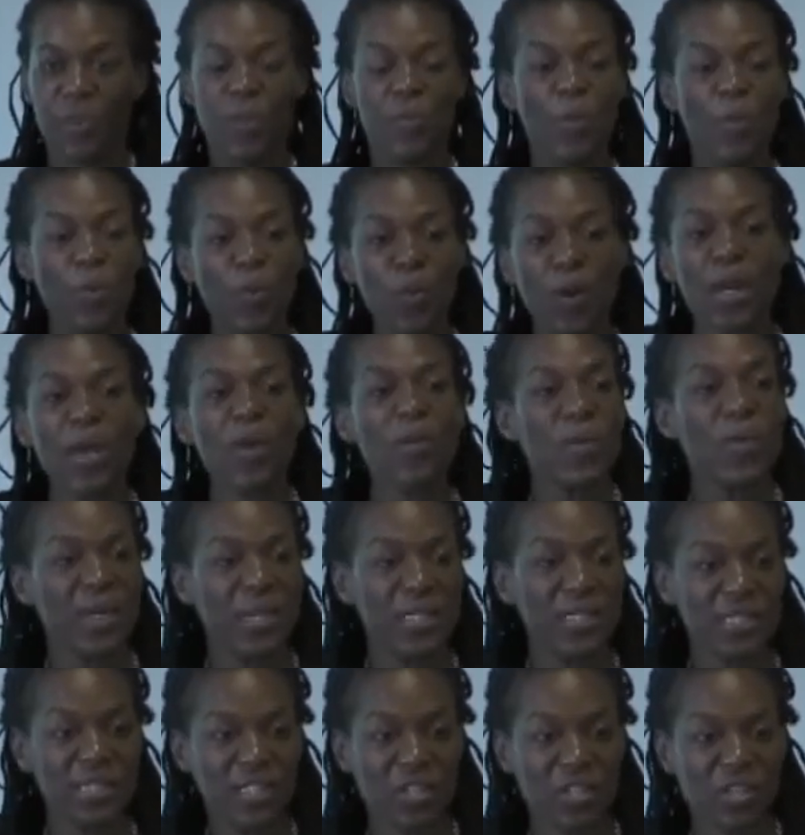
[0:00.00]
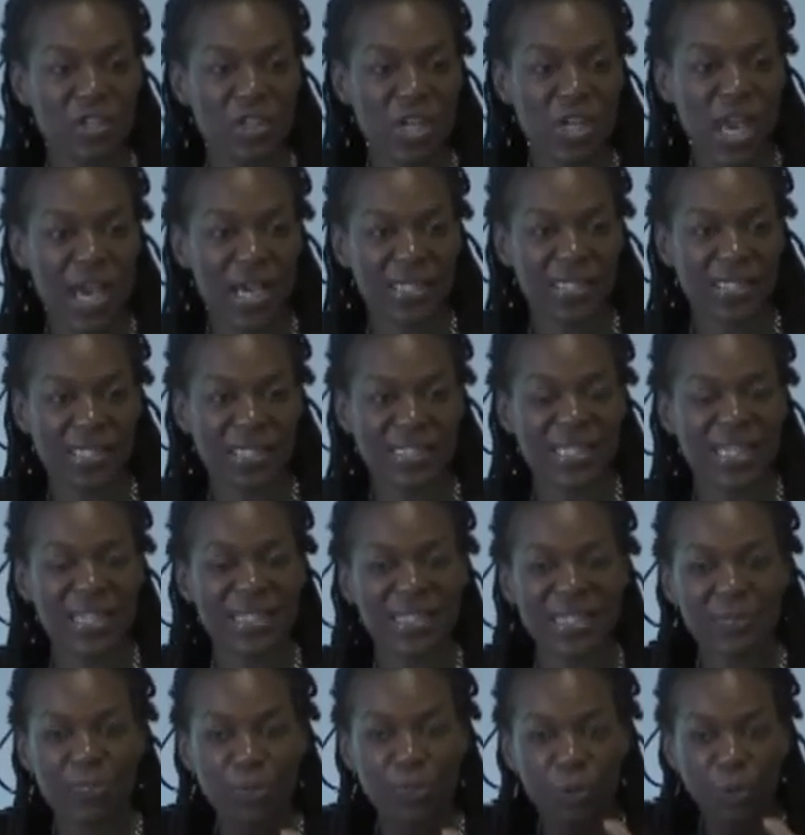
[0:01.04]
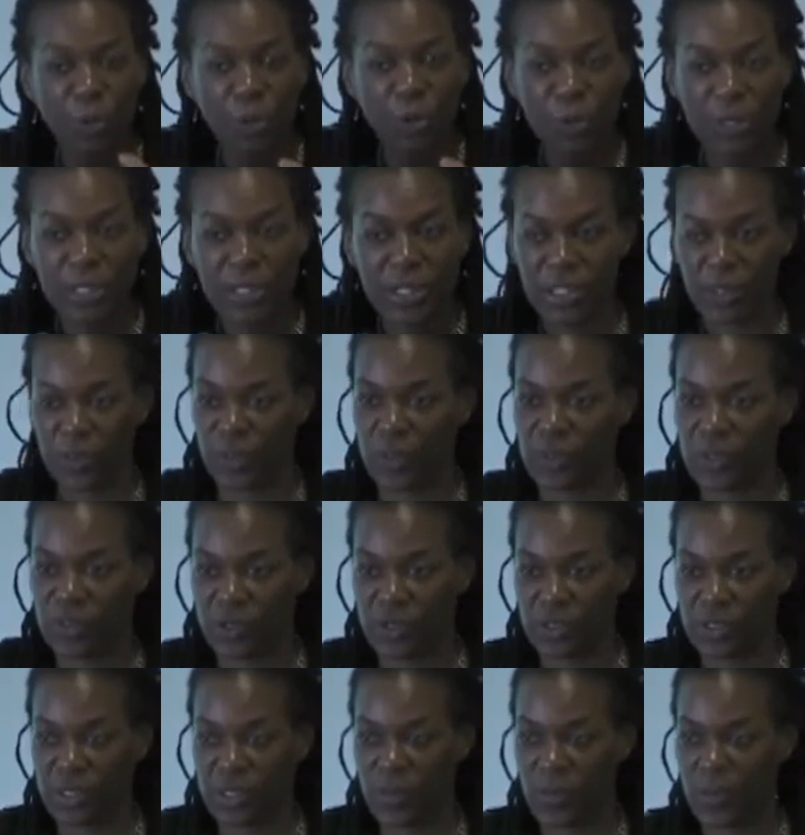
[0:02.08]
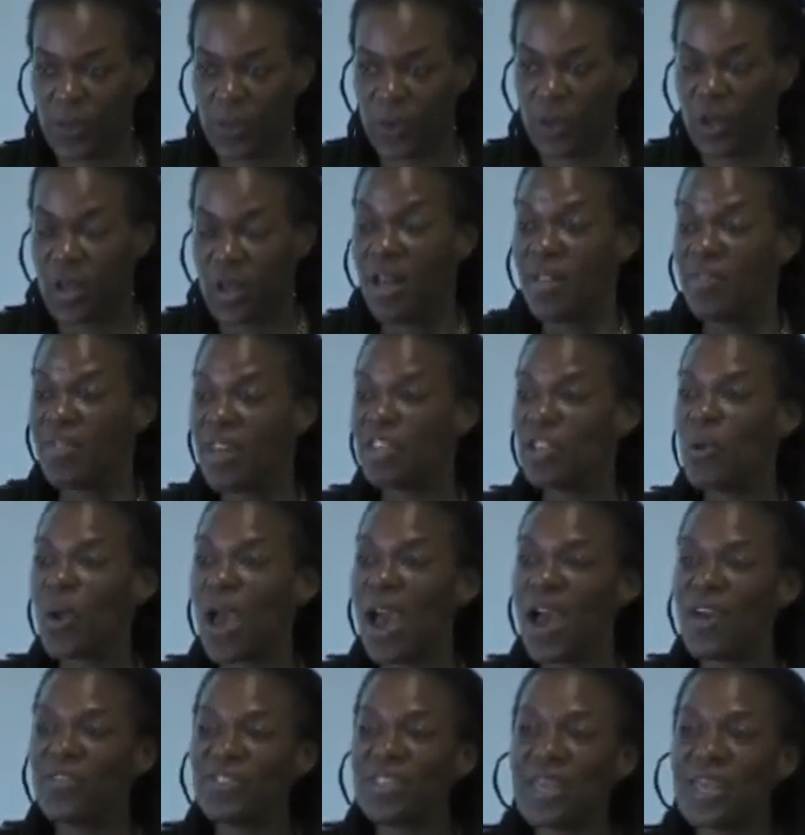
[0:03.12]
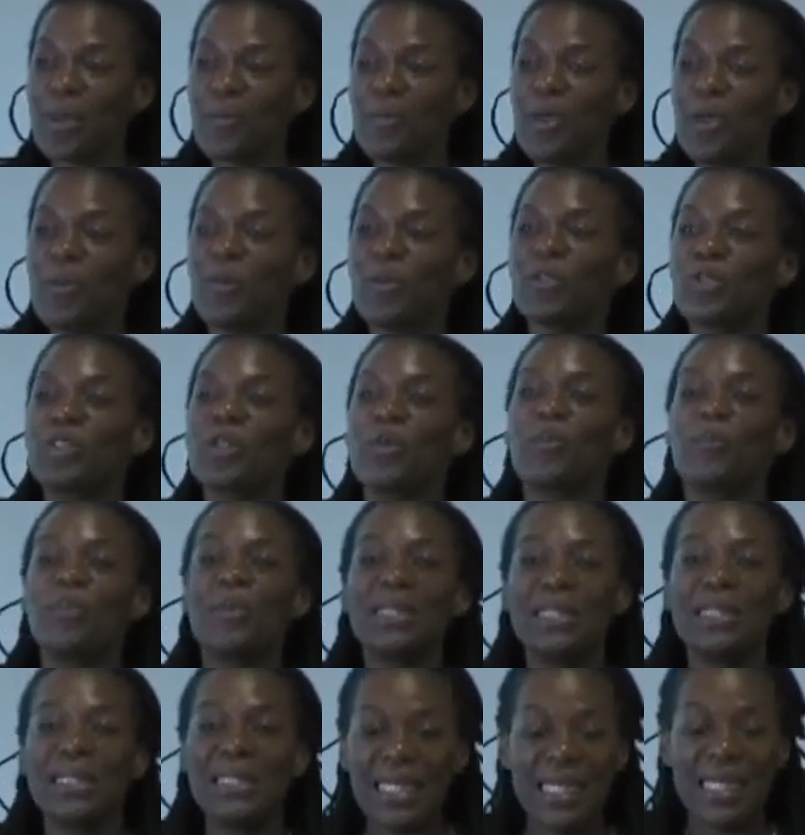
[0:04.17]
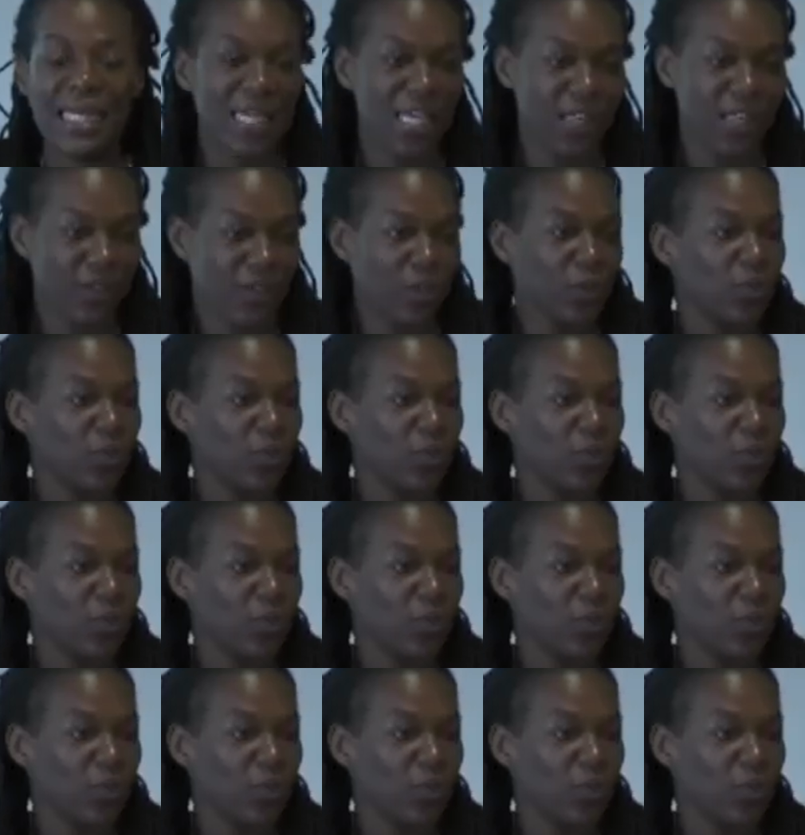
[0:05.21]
But what I want to suggest is that the principles are simple, that you have to get people to believe.